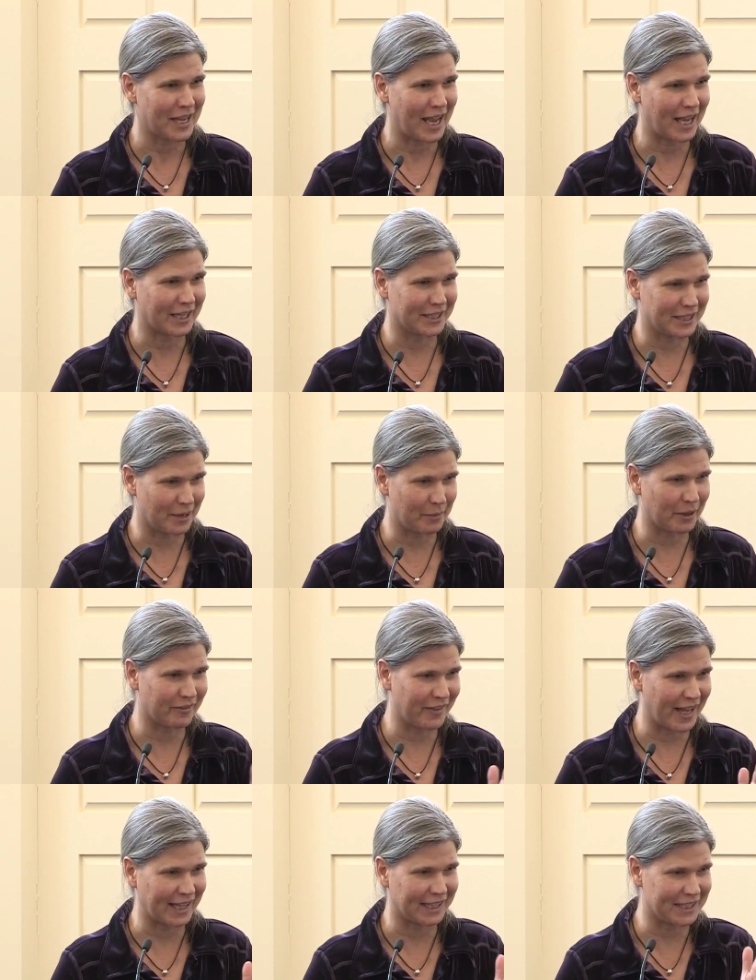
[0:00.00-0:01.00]
academic
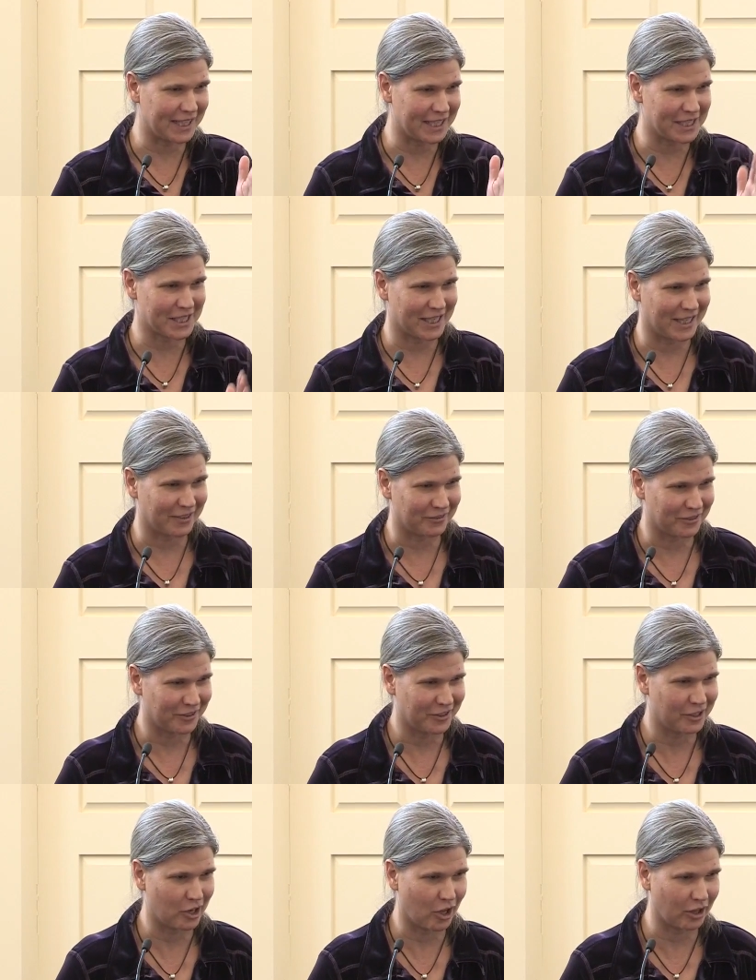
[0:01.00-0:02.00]
validation of
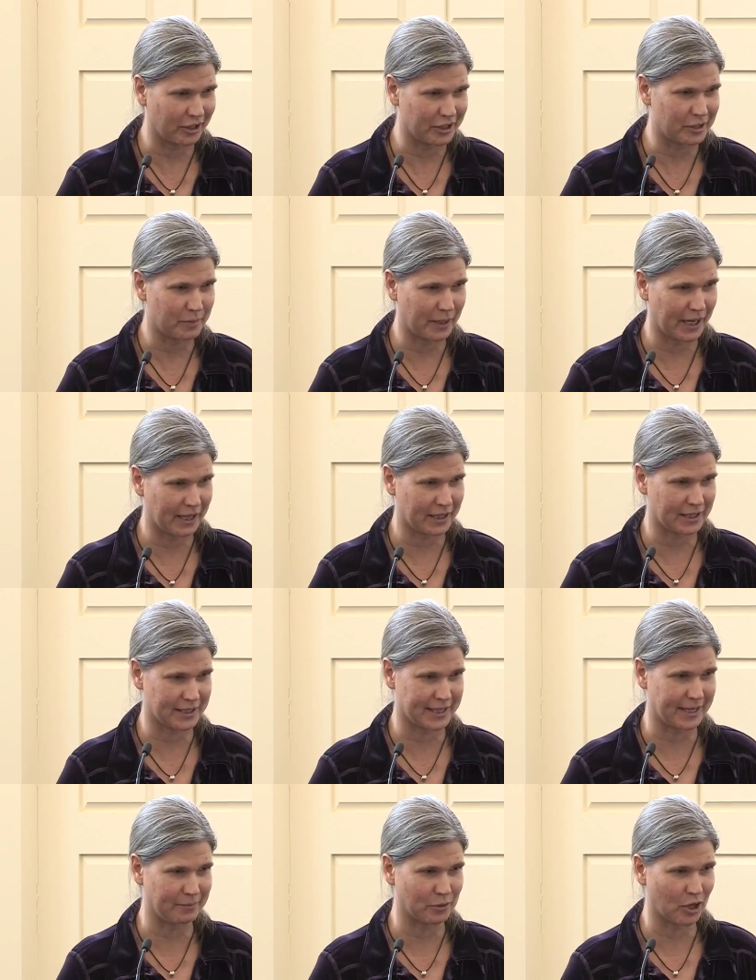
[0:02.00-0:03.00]
knowledge, but at the
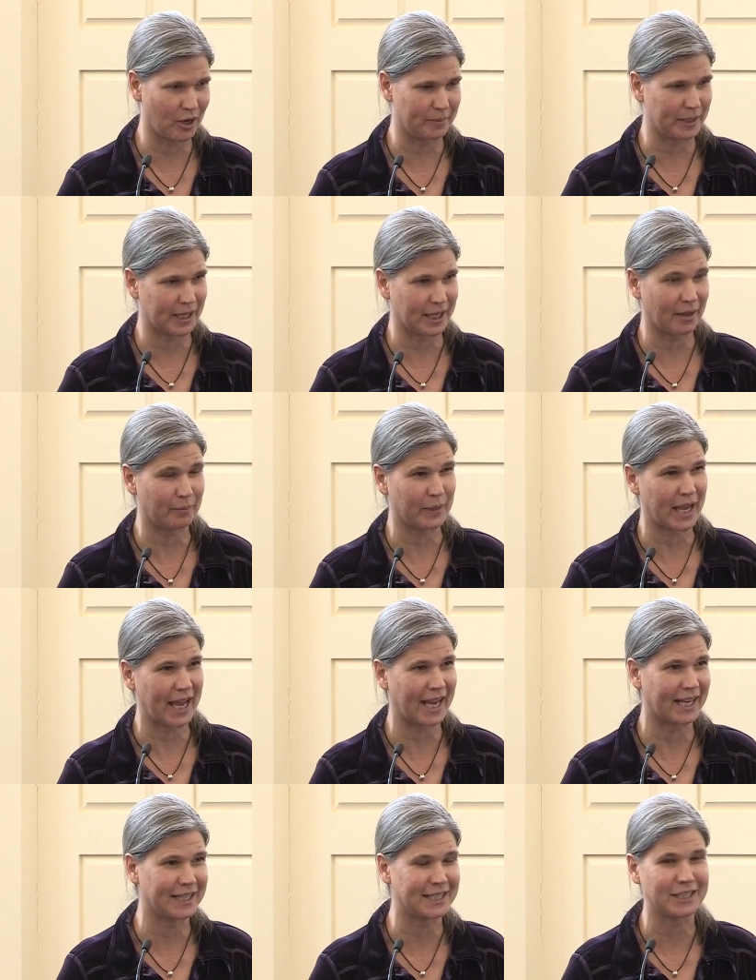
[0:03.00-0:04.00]
same time, it can be a
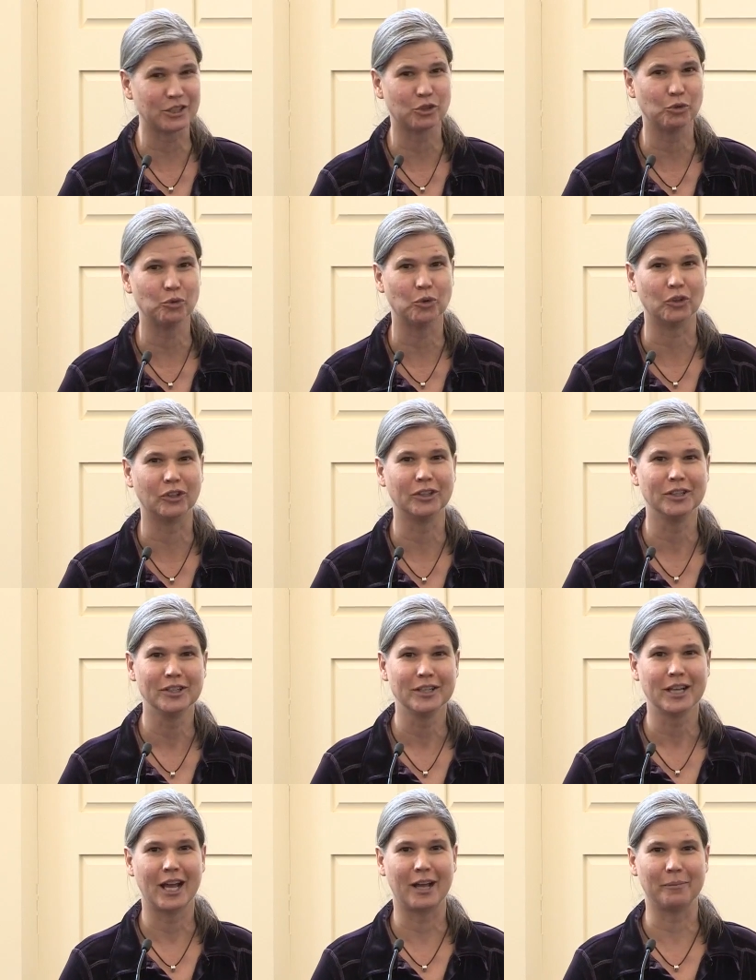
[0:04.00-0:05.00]
handy tool
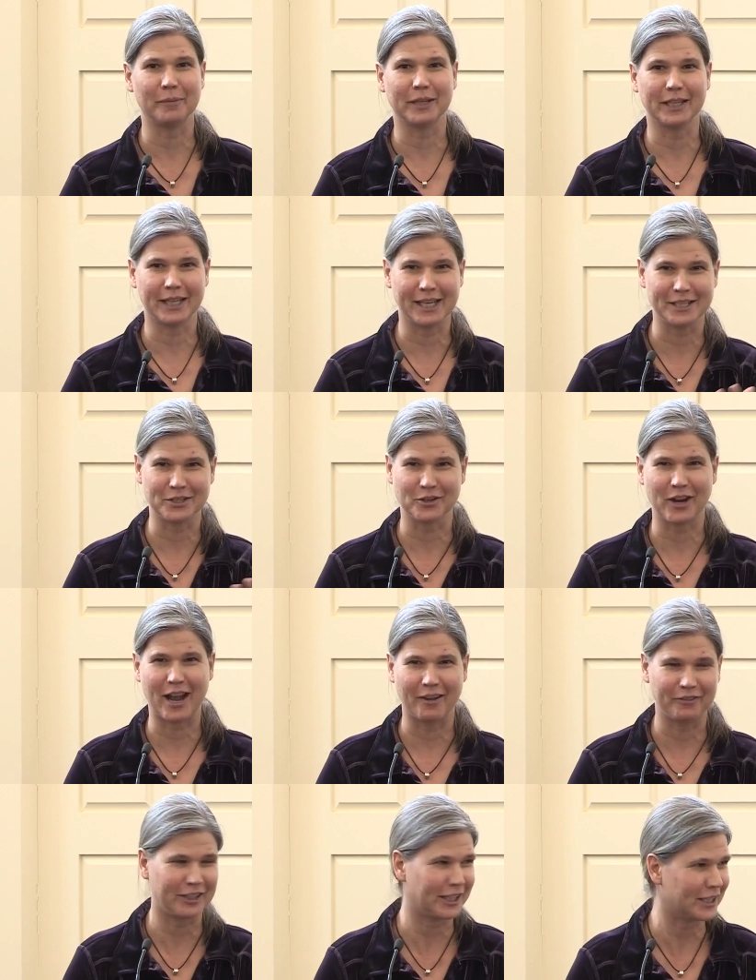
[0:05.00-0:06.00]
um, in case you're
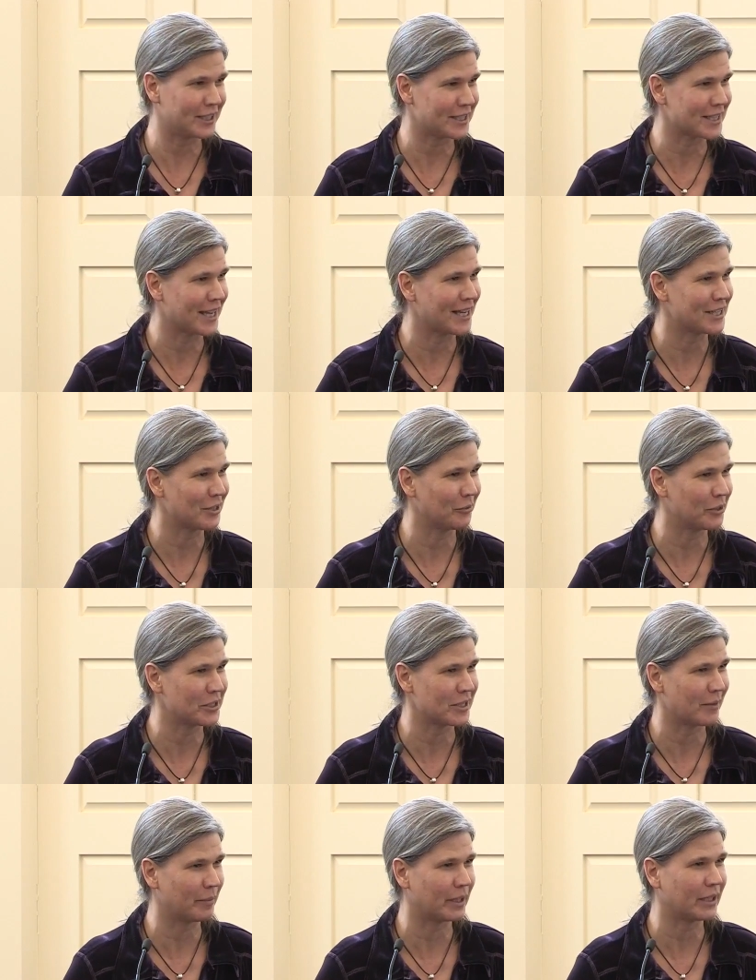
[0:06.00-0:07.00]
having a discussion with
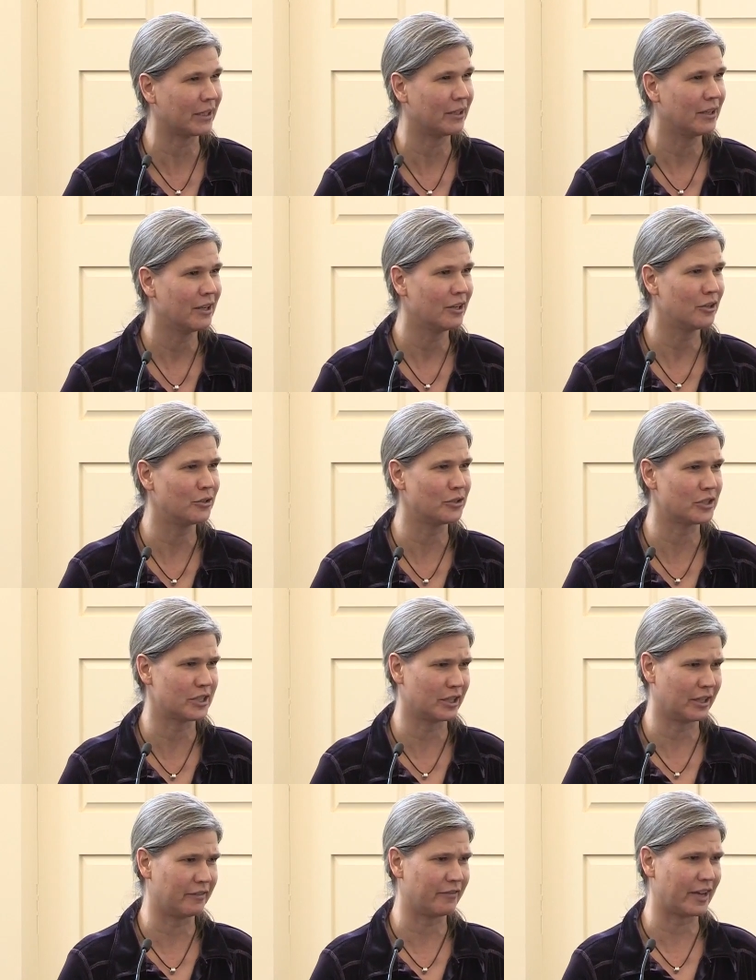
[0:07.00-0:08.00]
somebody who
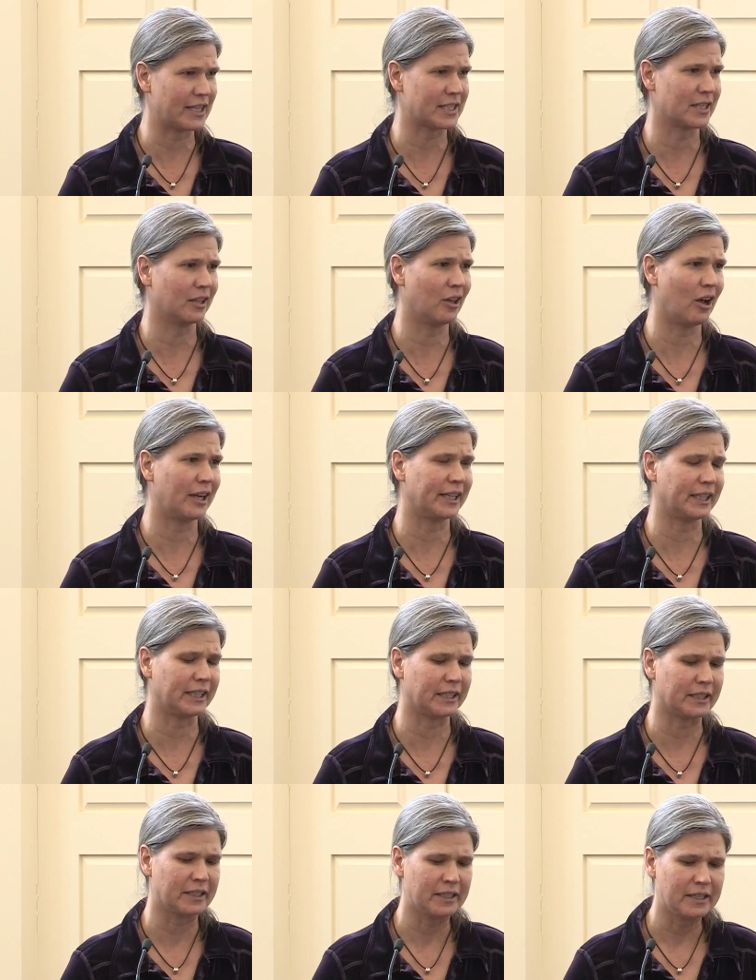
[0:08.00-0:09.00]
still invests a lot in
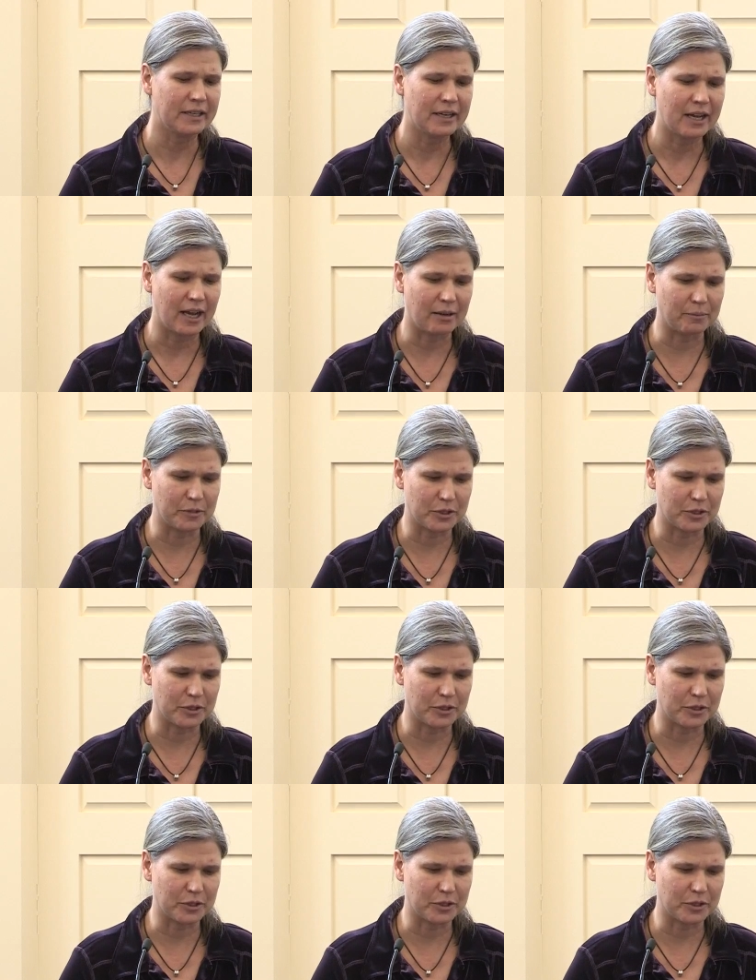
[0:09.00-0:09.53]
it. Um,